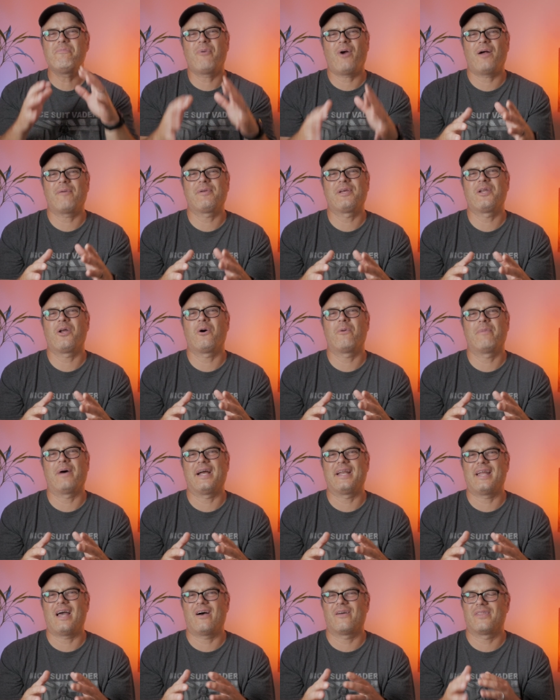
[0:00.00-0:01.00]
probably know by
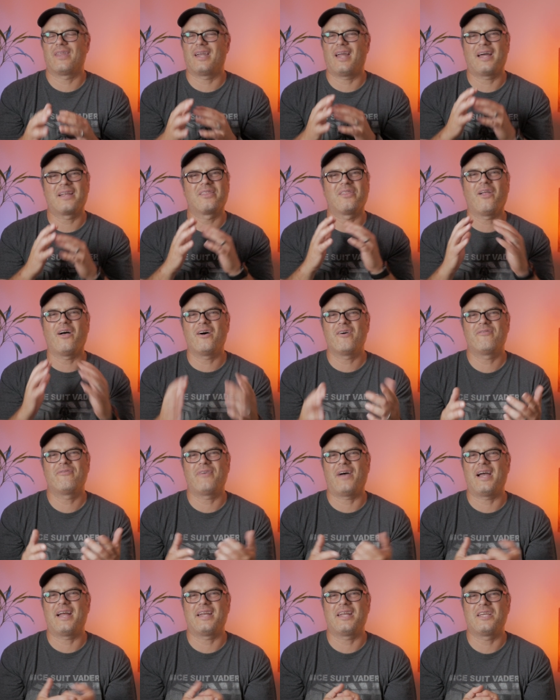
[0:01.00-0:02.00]
now that I love
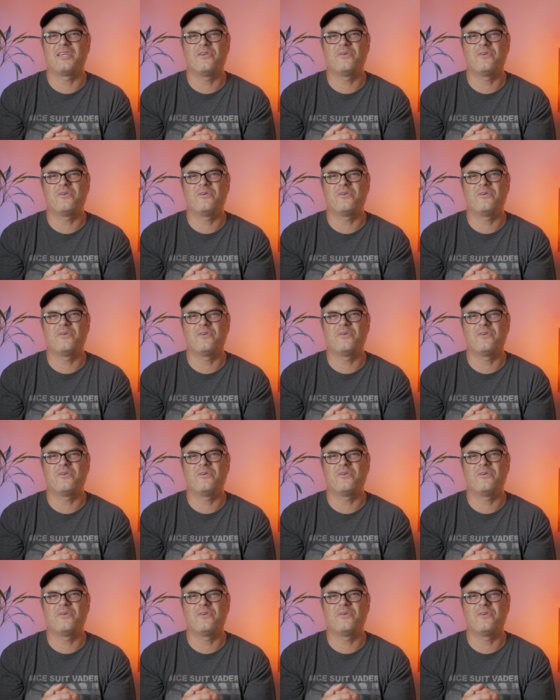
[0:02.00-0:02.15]
finding